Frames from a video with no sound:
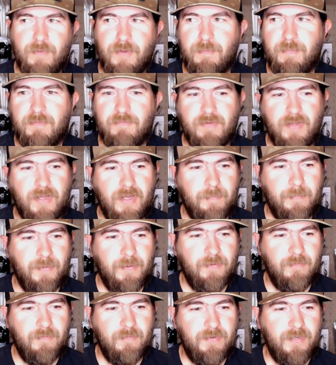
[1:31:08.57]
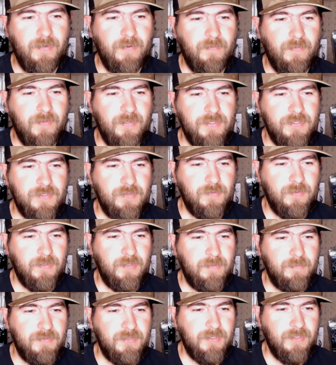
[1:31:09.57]
up if I upload a video then
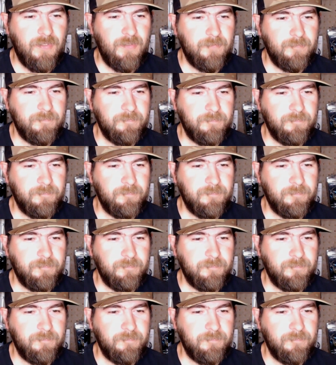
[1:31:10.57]
stream. So